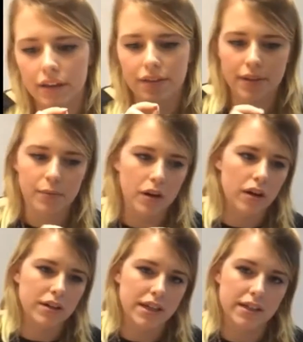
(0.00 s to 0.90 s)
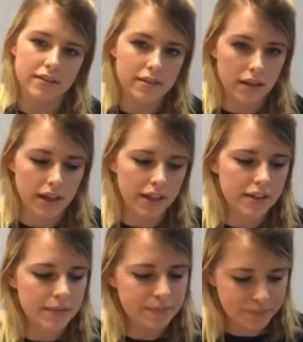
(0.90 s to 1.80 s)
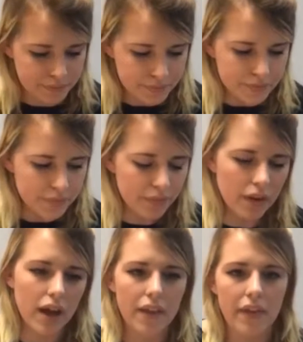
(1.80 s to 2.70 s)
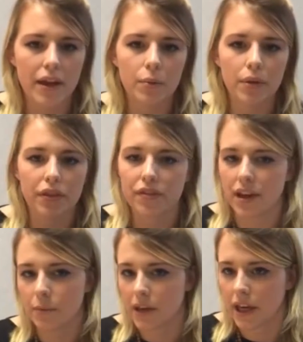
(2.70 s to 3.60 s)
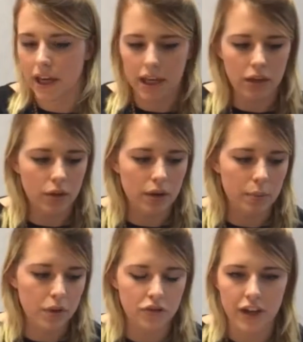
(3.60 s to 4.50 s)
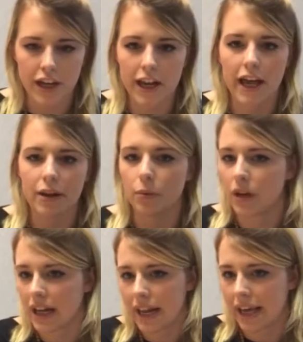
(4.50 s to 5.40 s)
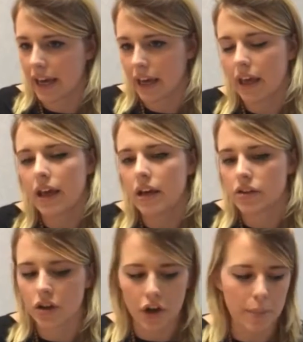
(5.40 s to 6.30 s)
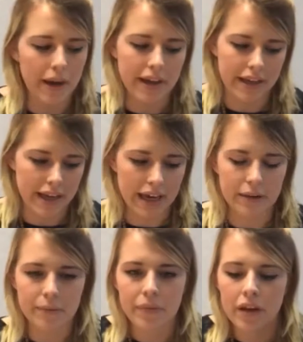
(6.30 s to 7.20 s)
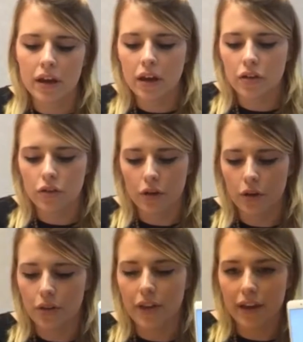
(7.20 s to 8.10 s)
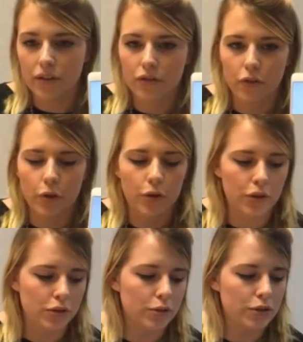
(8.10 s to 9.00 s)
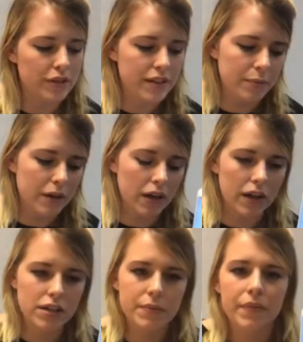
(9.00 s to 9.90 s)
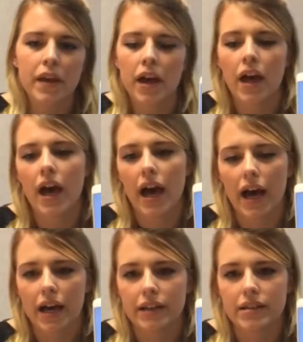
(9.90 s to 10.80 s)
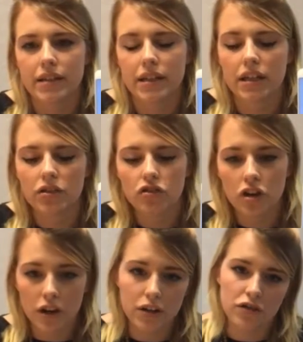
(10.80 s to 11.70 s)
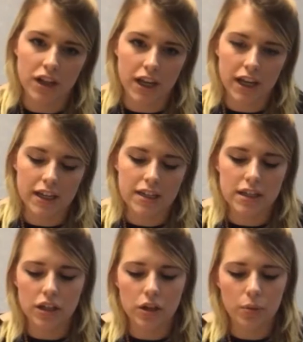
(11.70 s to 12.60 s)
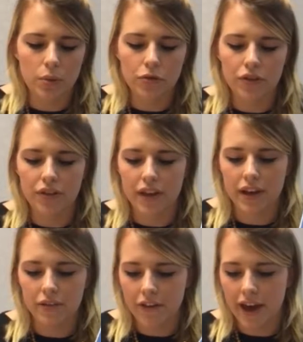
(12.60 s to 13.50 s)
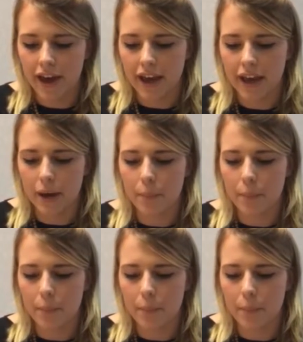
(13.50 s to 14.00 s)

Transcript: SIM card inside, and then with the same key you can push it in and it will click to go back in again. So that's for your SIM card. And charging it, you will receive a